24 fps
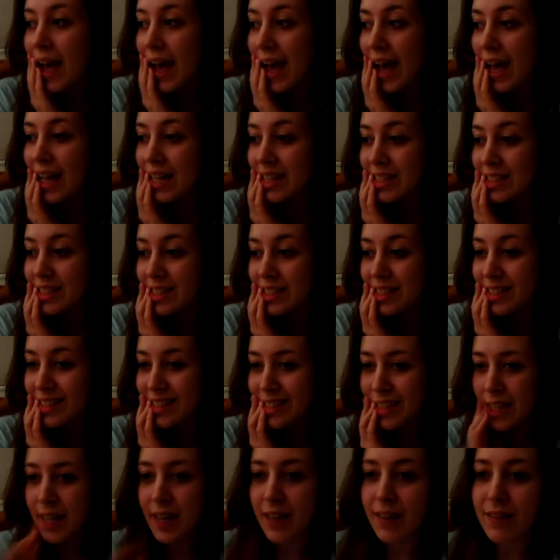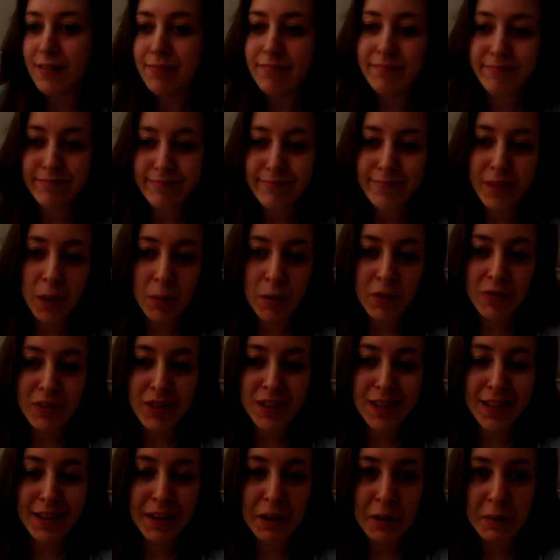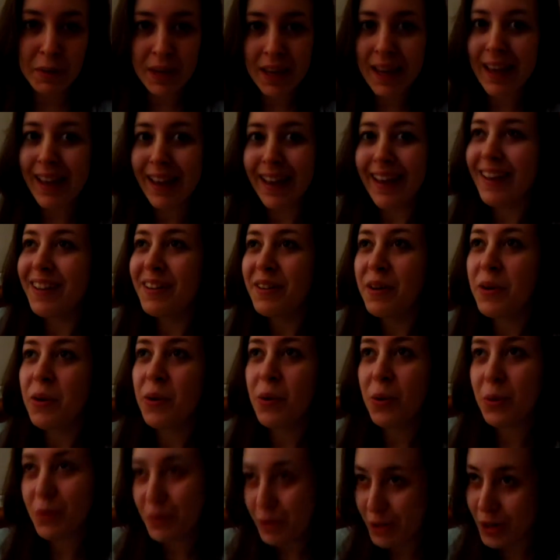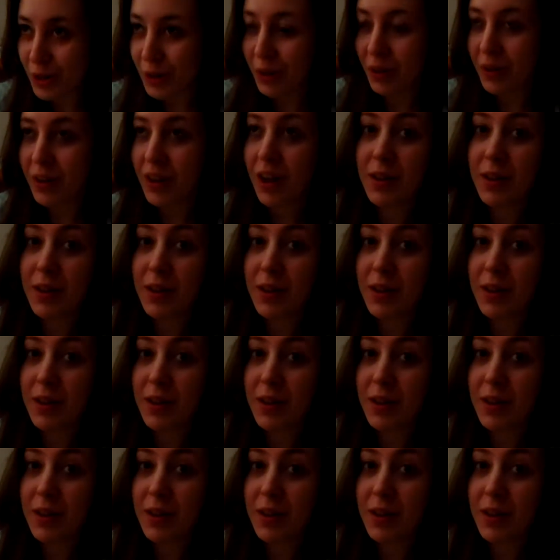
And yeah, I'm obviously going to be here all June.